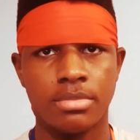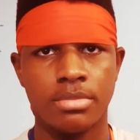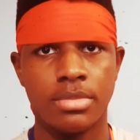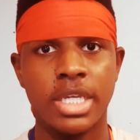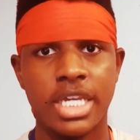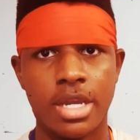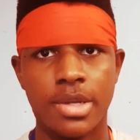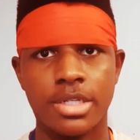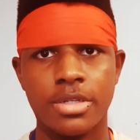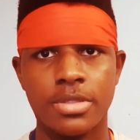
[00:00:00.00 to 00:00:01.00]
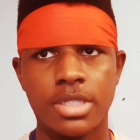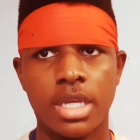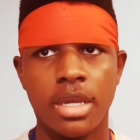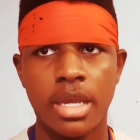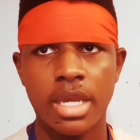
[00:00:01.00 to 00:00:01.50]
The characters.
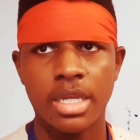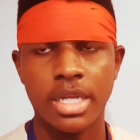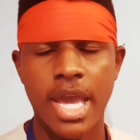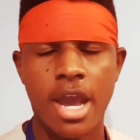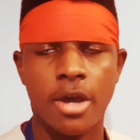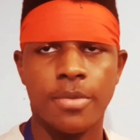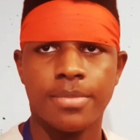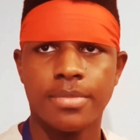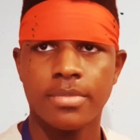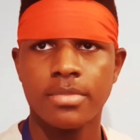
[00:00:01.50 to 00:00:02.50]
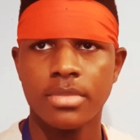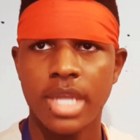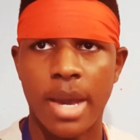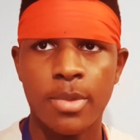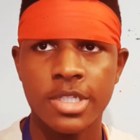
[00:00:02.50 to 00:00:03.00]
Now,
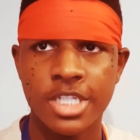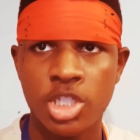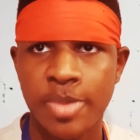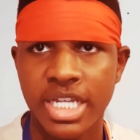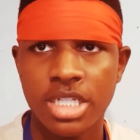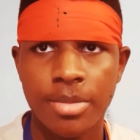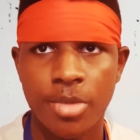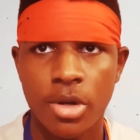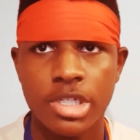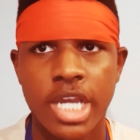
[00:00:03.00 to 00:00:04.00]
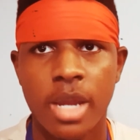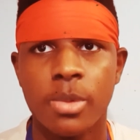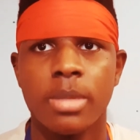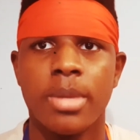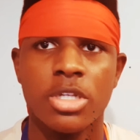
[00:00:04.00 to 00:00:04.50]
I was expecting more
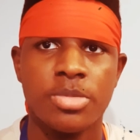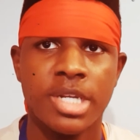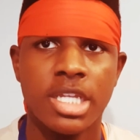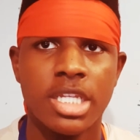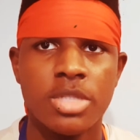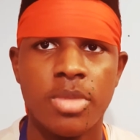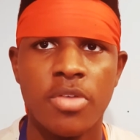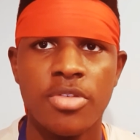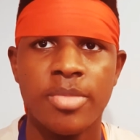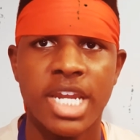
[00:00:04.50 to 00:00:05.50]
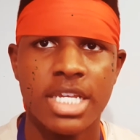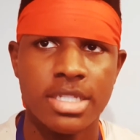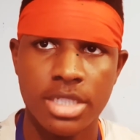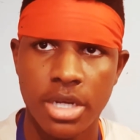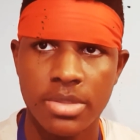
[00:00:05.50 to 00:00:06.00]
Chadwick Boseman in this movie, but as it
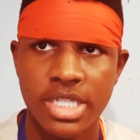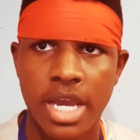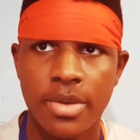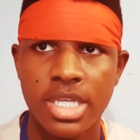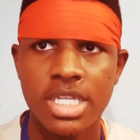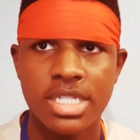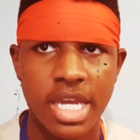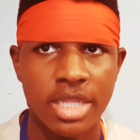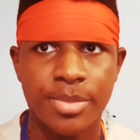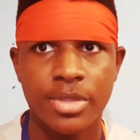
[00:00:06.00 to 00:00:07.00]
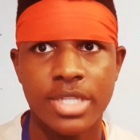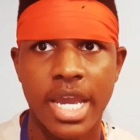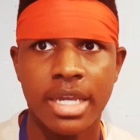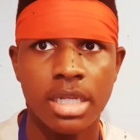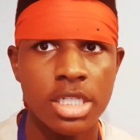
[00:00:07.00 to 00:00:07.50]
turns out, he is not the
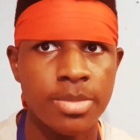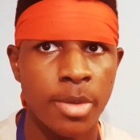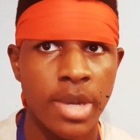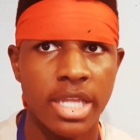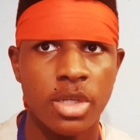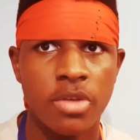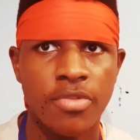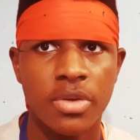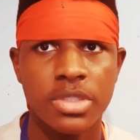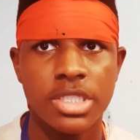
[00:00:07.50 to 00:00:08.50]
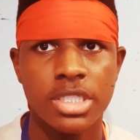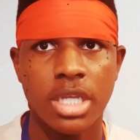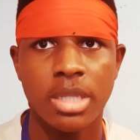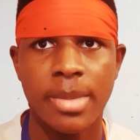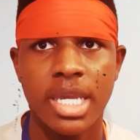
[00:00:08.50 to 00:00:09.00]
protagonist, but rather it focuses on
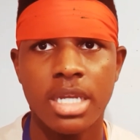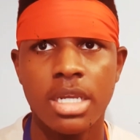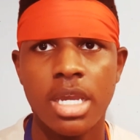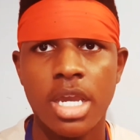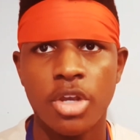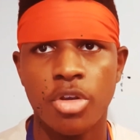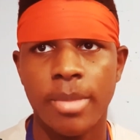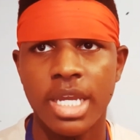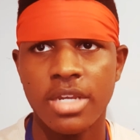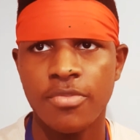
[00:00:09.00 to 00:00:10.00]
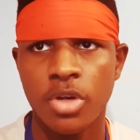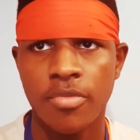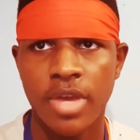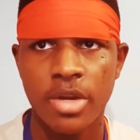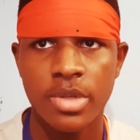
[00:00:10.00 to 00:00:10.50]
the remaining 4
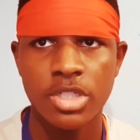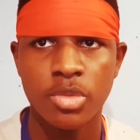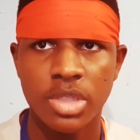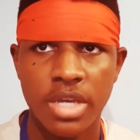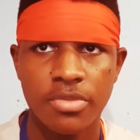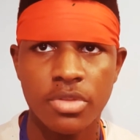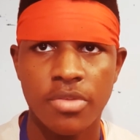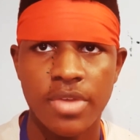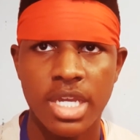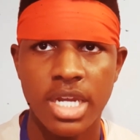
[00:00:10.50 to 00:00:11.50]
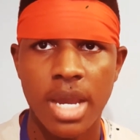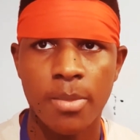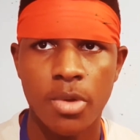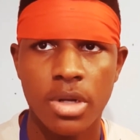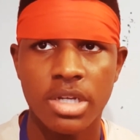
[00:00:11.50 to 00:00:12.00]
veterans who lived through the Vietnam
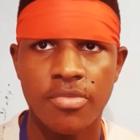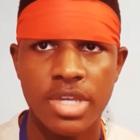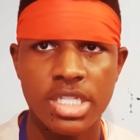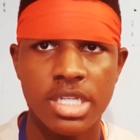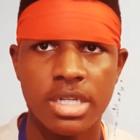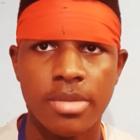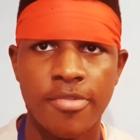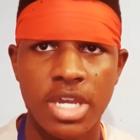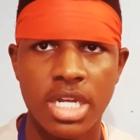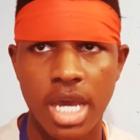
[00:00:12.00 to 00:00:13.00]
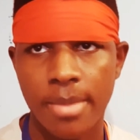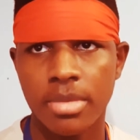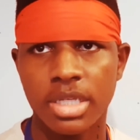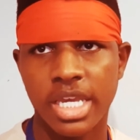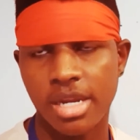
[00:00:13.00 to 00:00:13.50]
War to visit Vietnam
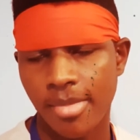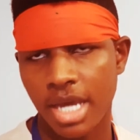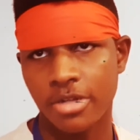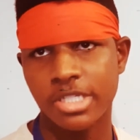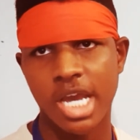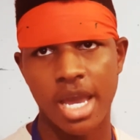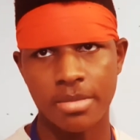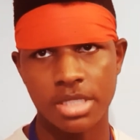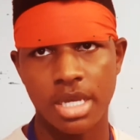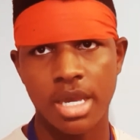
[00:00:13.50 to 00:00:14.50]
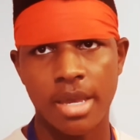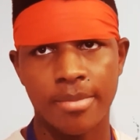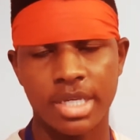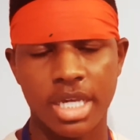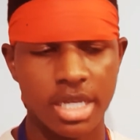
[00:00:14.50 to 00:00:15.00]
again in modern times.
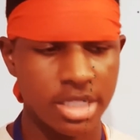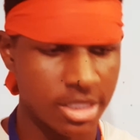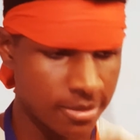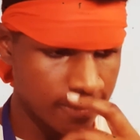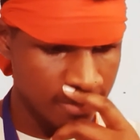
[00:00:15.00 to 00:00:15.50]
Because